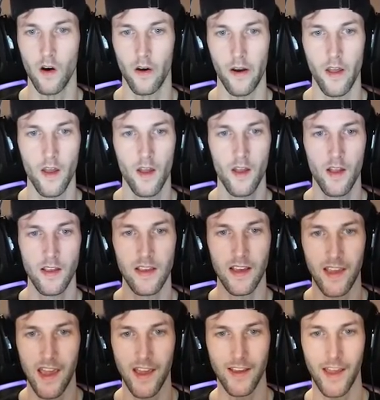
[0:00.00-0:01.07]
on. You
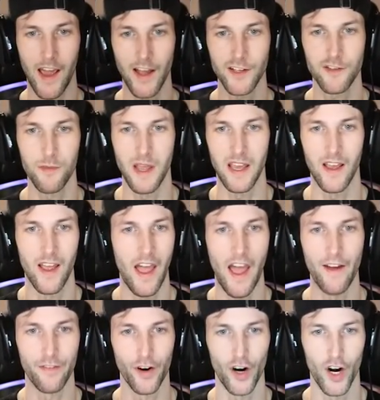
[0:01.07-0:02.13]
can't catch me,
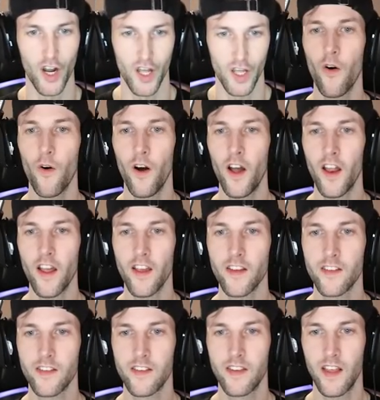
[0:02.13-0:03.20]
ever. What
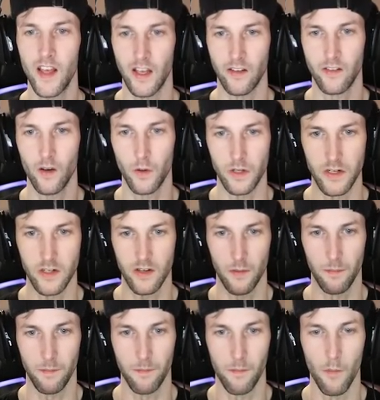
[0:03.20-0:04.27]
is this? Oh, it's just a
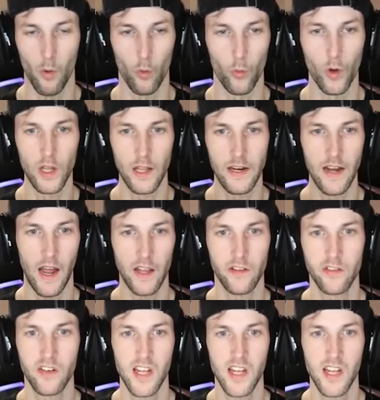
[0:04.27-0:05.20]
really nice